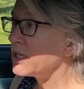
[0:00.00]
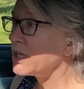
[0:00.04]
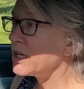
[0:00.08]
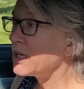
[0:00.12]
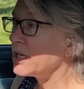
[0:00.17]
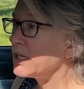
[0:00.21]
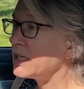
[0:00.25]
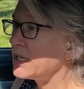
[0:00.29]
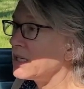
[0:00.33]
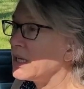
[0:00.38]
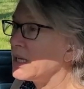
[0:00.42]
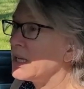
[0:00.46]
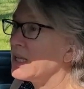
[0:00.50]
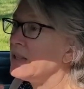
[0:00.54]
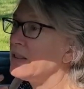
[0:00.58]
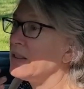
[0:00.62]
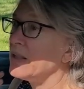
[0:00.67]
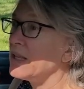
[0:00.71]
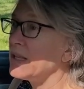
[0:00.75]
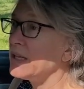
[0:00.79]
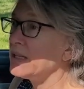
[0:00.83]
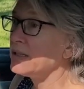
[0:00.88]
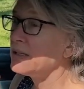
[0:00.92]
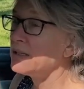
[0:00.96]
on and
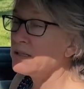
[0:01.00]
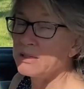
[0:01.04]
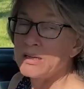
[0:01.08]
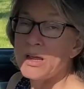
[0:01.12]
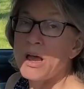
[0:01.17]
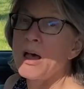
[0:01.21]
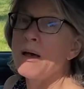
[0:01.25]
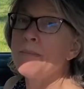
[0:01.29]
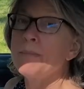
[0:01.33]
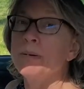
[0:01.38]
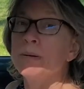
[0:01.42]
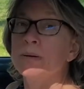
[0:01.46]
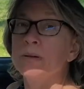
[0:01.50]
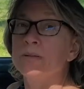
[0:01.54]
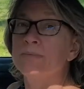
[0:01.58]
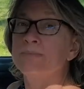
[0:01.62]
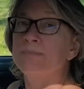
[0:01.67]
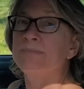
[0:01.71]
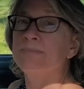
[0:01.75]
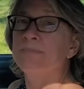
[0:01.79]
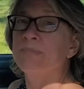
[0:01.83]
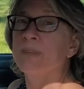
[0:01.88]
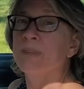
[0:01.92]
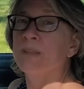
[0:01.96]
then stop.
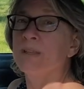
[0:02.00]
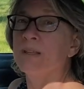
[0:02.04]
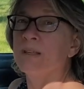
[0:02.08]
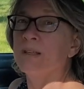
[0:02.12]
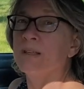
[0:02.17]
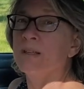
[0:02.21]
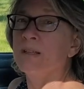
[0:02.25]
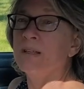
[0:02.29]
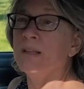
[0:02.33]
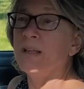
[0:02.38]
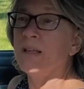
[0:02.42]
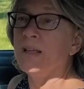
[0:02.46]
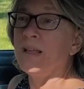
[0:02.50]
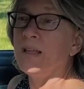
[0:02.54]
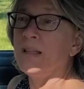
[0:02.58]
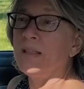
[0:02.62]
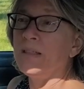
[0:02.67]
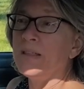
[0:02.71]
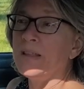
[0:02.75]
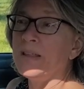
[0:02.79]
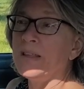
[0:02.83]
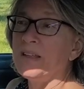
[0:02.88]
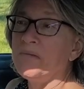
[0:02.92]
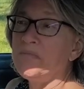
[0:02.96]

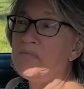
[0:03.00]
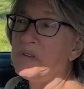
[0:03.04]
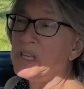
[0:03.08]
And then